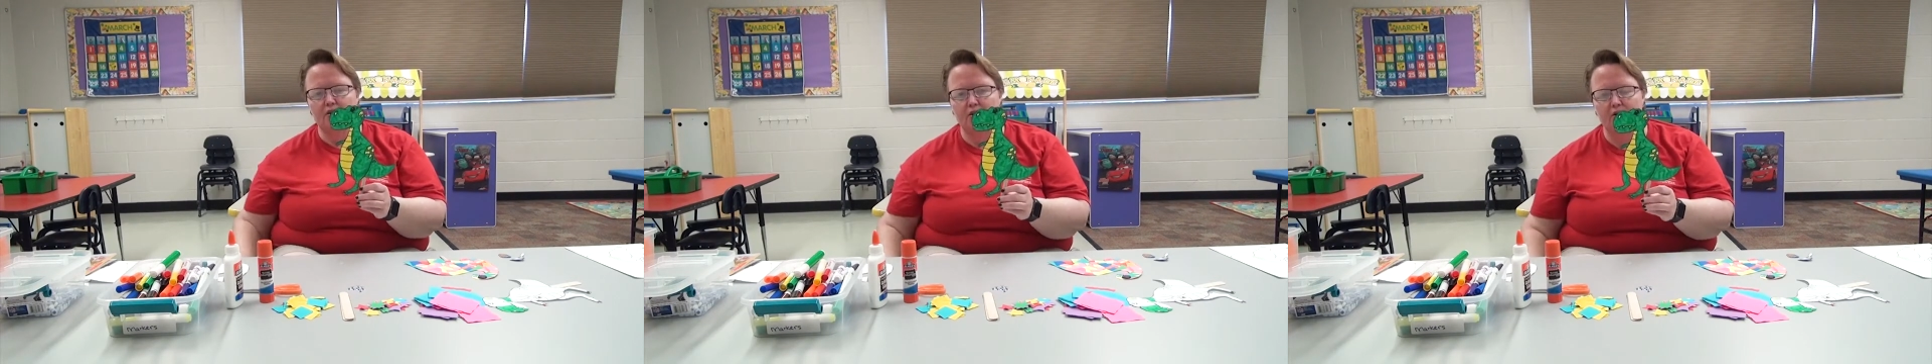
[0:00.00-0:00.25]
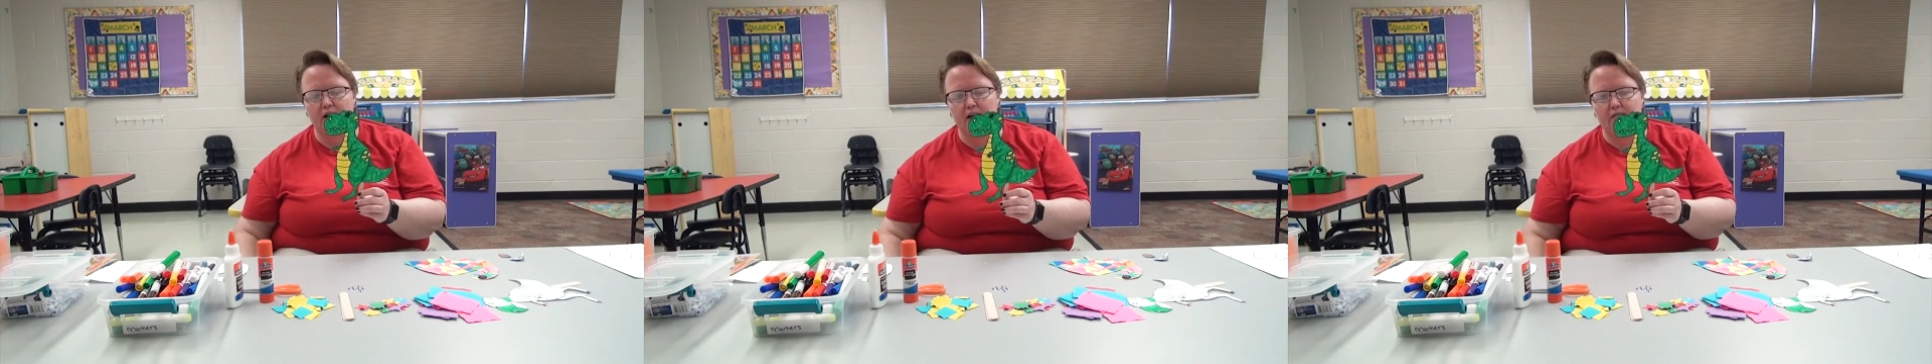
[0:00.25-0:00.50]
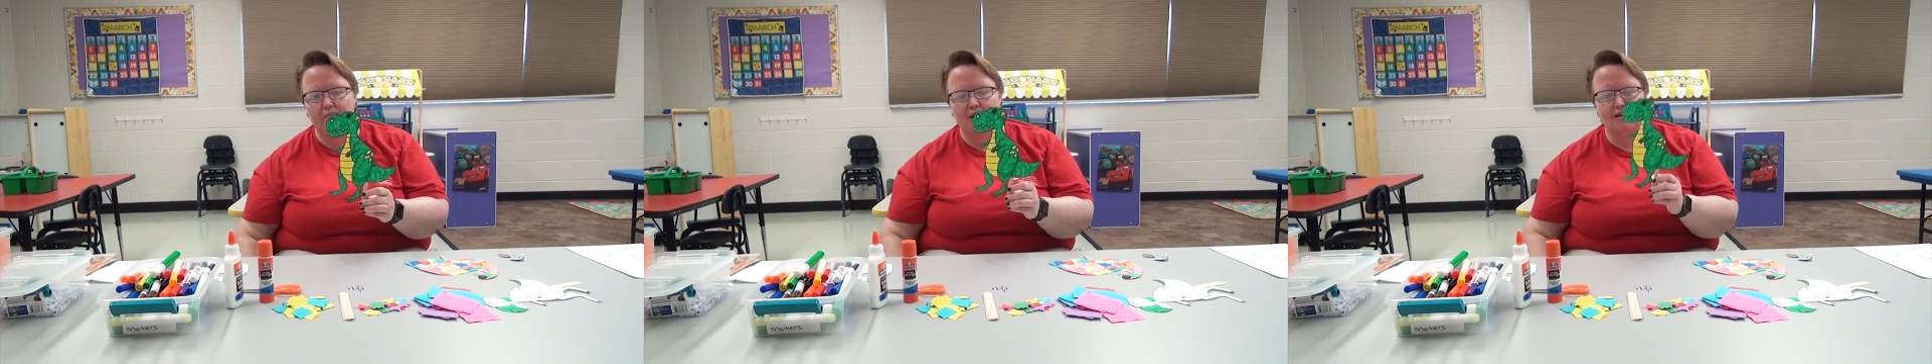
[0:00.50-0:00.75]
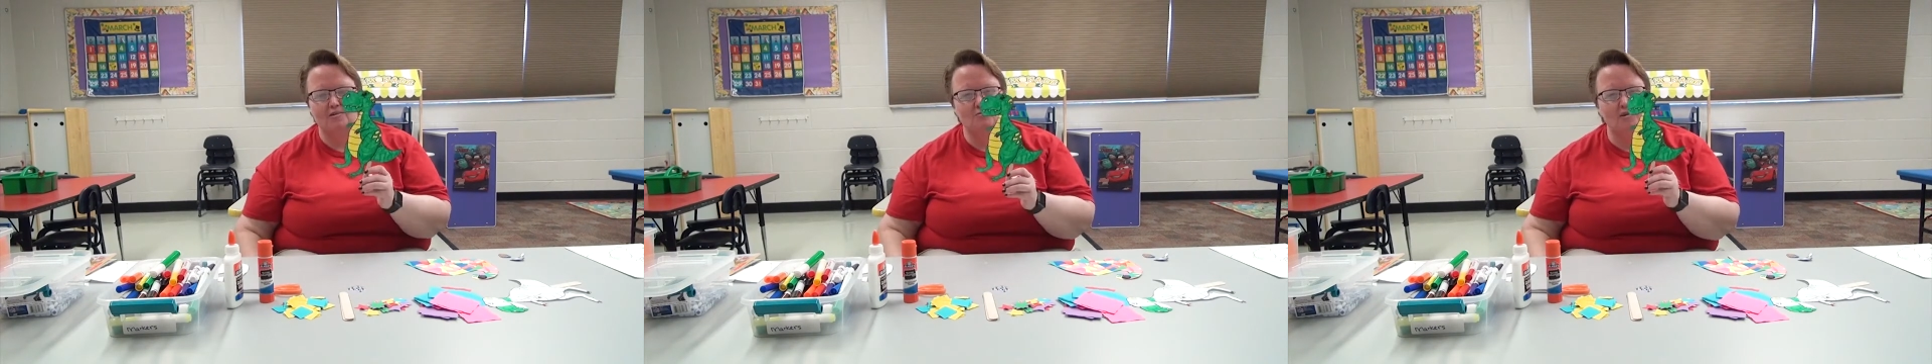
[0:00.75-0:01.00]
a little creative
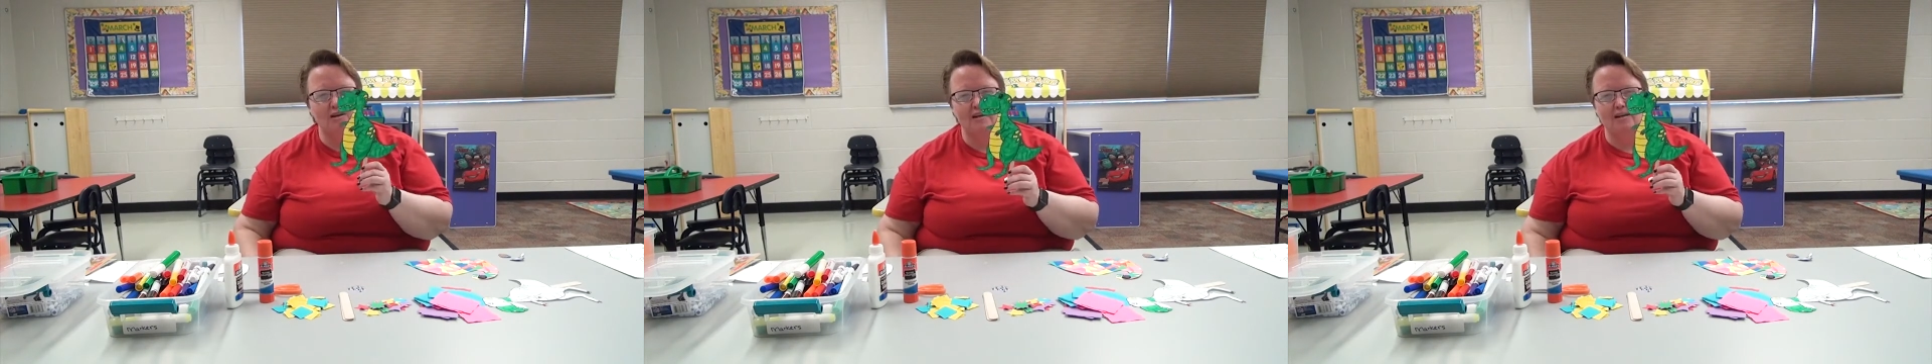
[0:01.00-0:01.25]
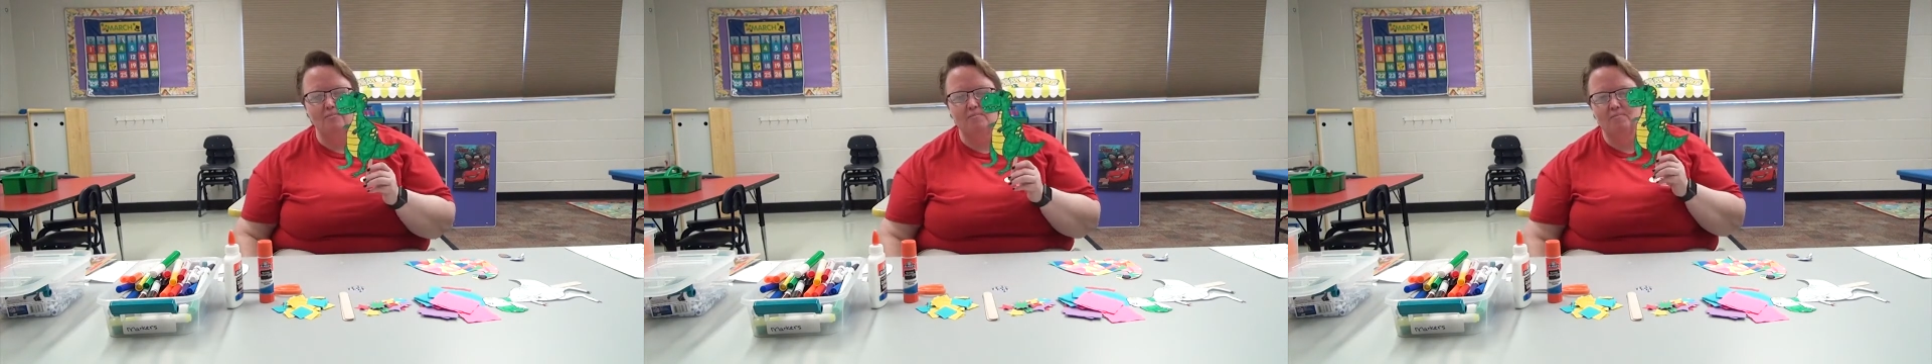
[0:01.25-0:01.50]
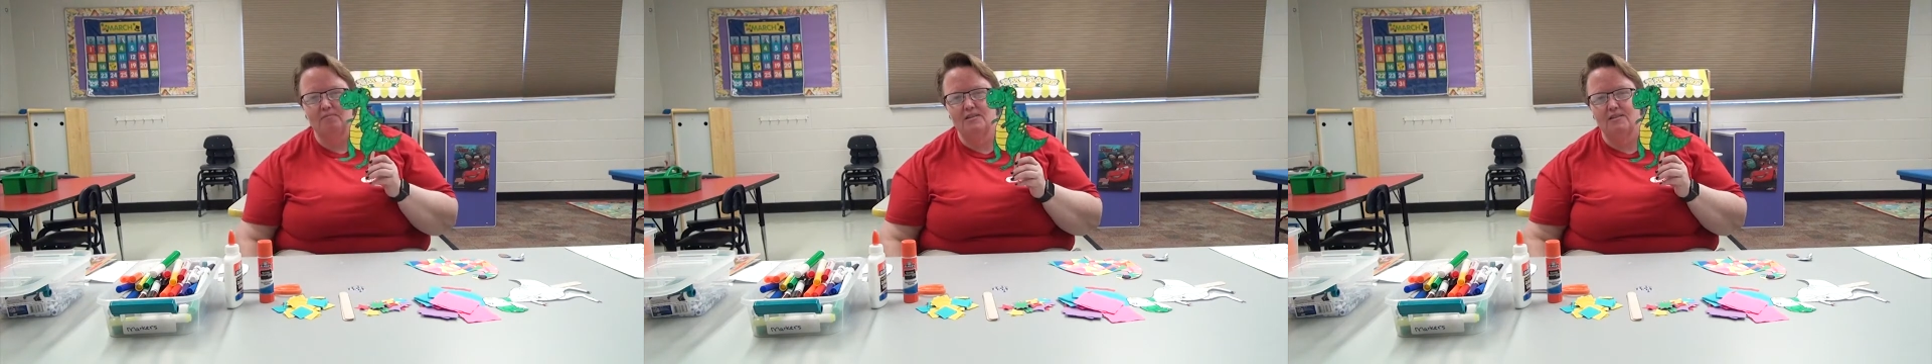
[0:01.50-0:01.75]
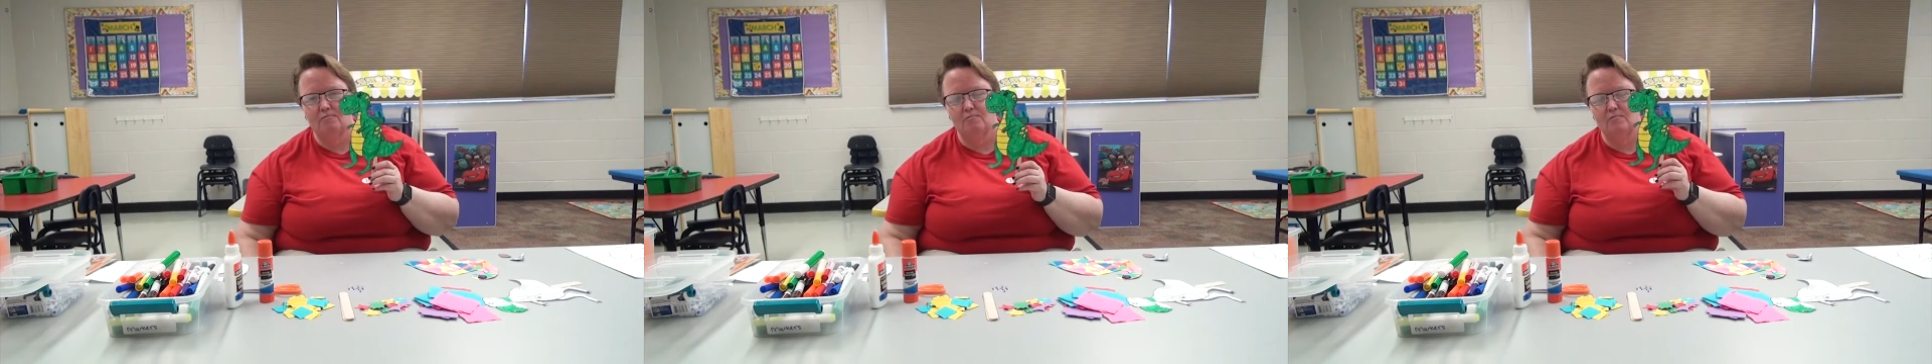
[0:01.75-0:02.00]
because we're going
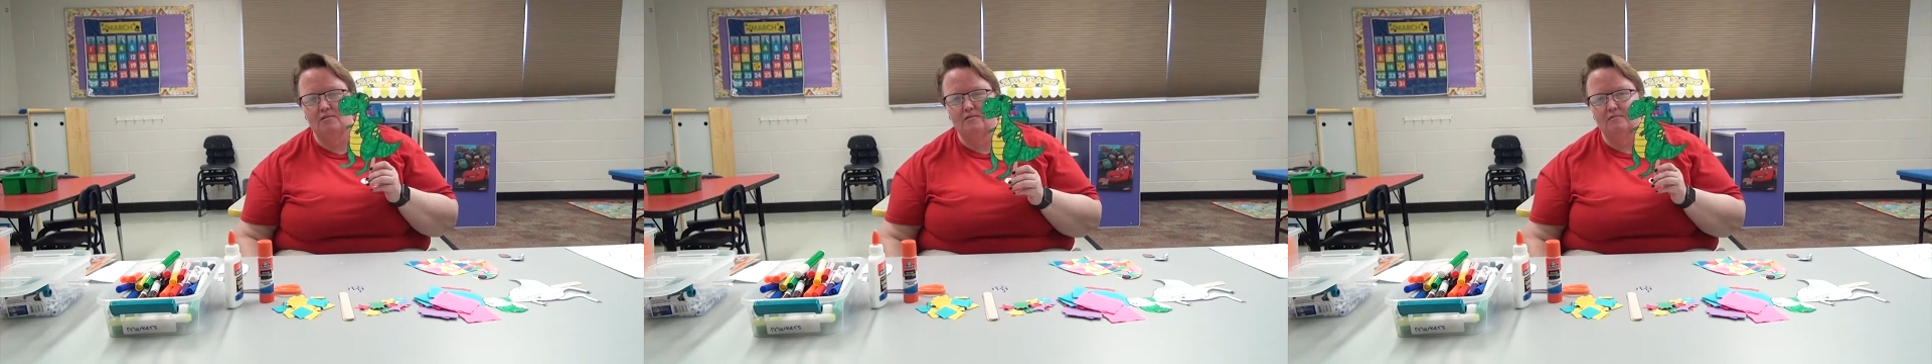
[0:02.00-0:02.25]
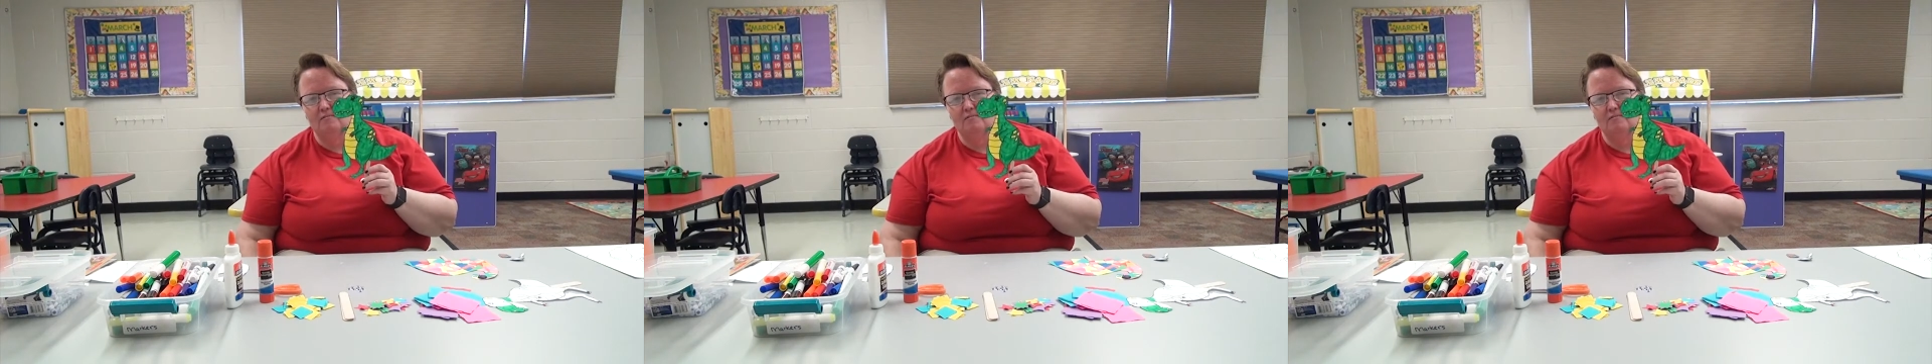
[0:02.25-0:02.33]
to,